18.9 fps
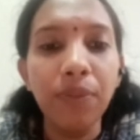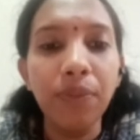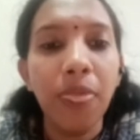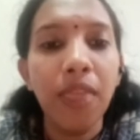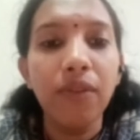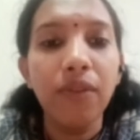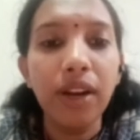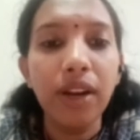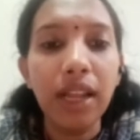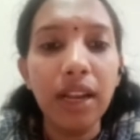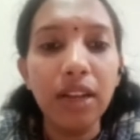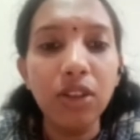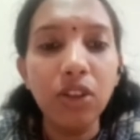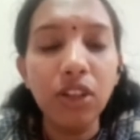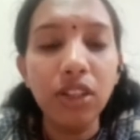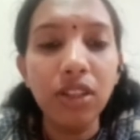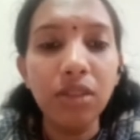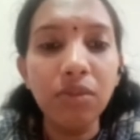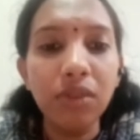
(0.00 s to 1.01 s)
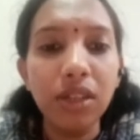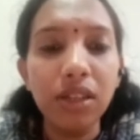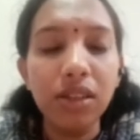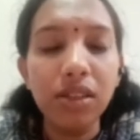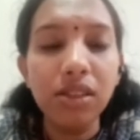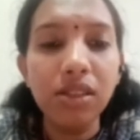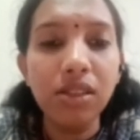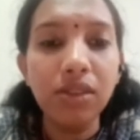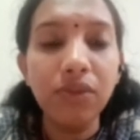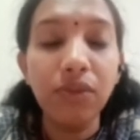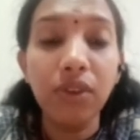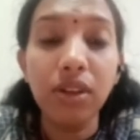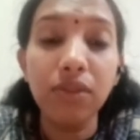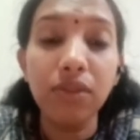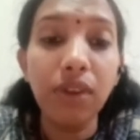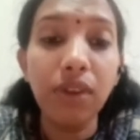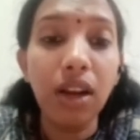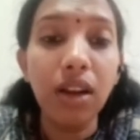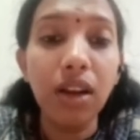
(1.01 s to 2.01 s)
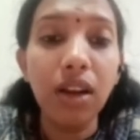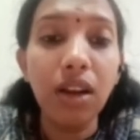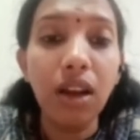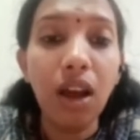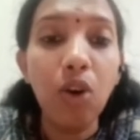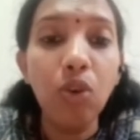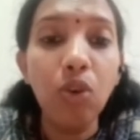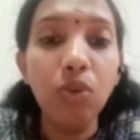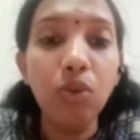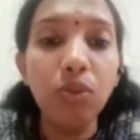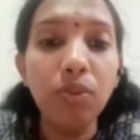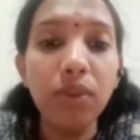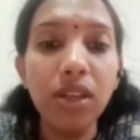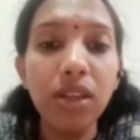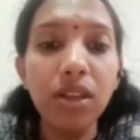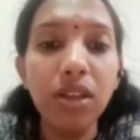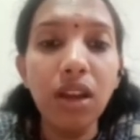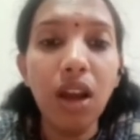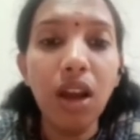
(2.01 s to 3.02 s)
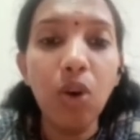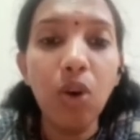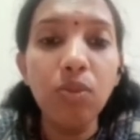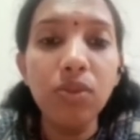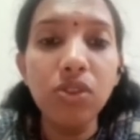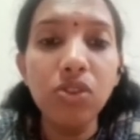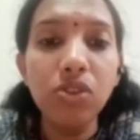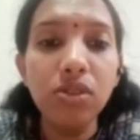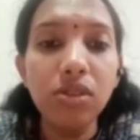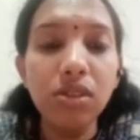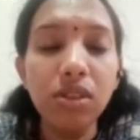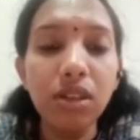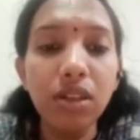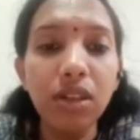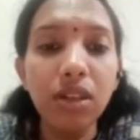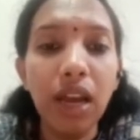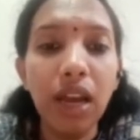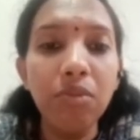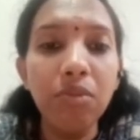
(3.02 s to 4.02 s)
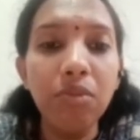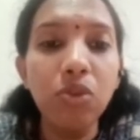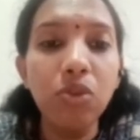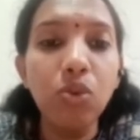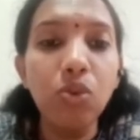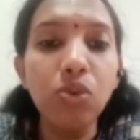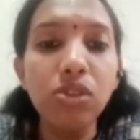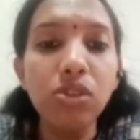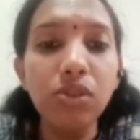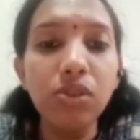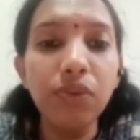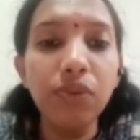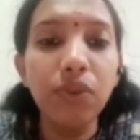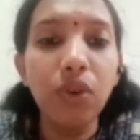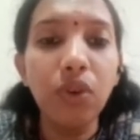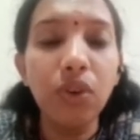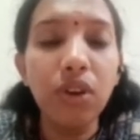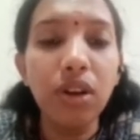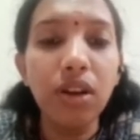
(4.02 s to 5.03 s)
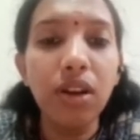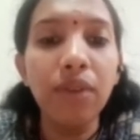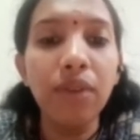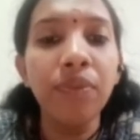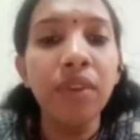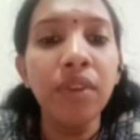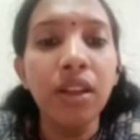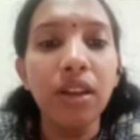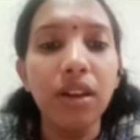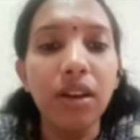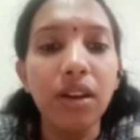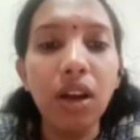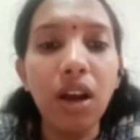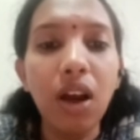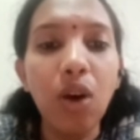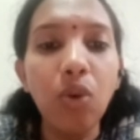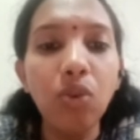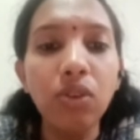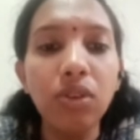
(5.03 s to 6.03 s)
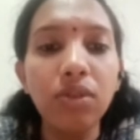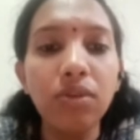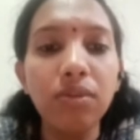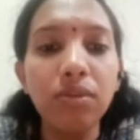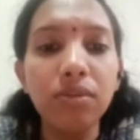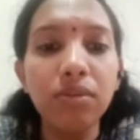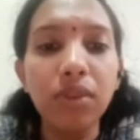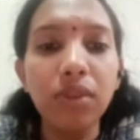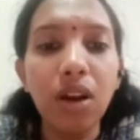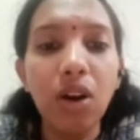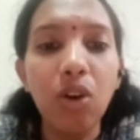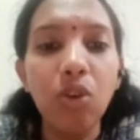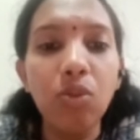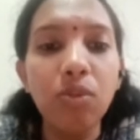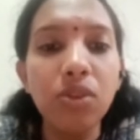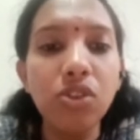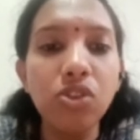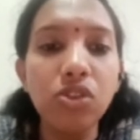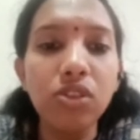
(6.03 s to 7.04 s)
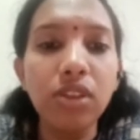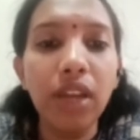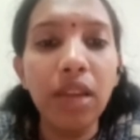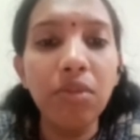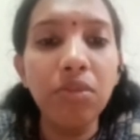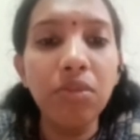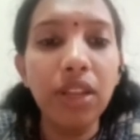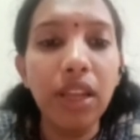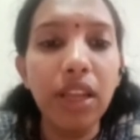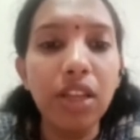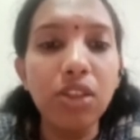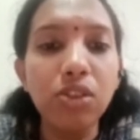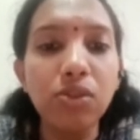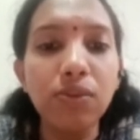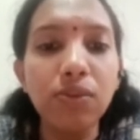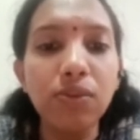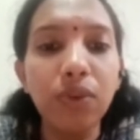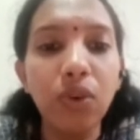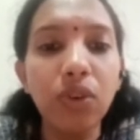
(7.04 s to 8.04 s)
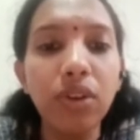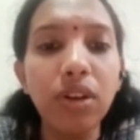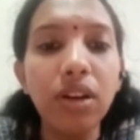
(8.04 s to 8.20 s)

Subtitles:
one algorithm is how much is the time used for how much time takes for